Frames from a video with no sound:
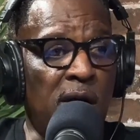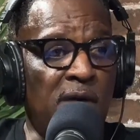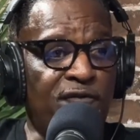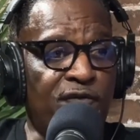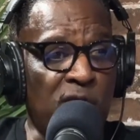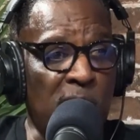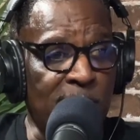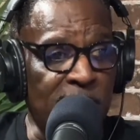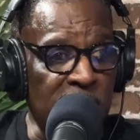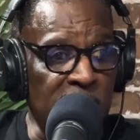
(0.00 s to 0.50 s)

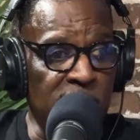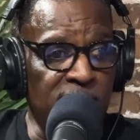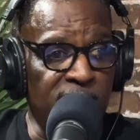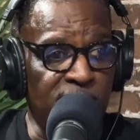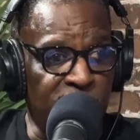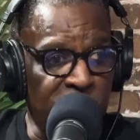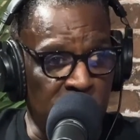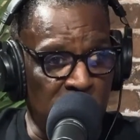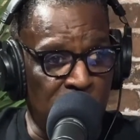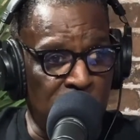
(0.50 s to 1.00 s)
from
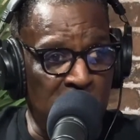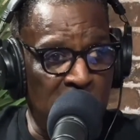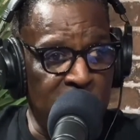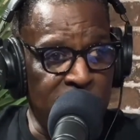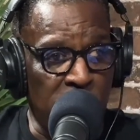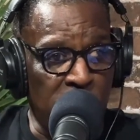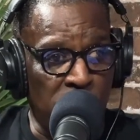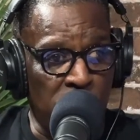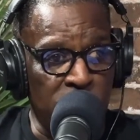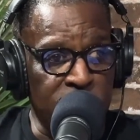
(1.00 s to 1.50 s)
Eatonville by
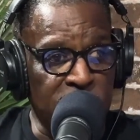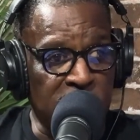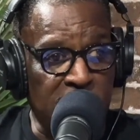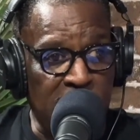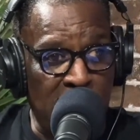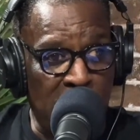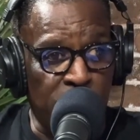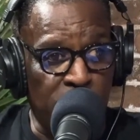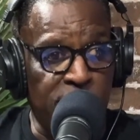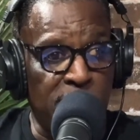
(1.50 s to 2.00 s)
the Orange
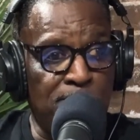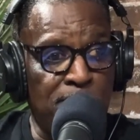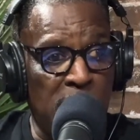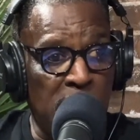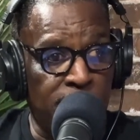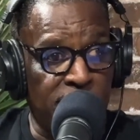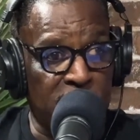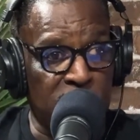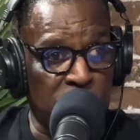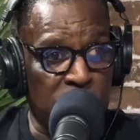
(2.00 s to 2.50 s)
County
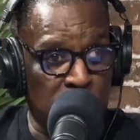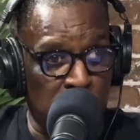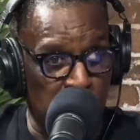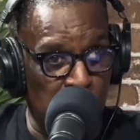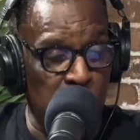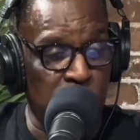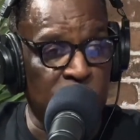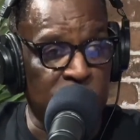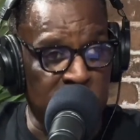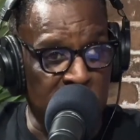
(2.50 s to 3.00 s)
Public
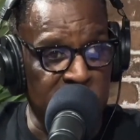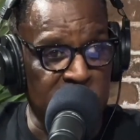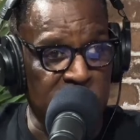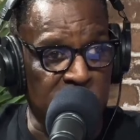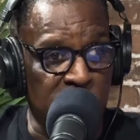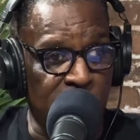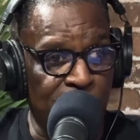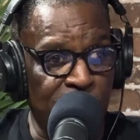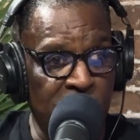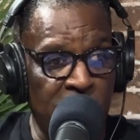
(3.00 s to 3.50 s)
School
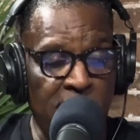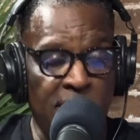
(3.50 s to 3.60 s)
System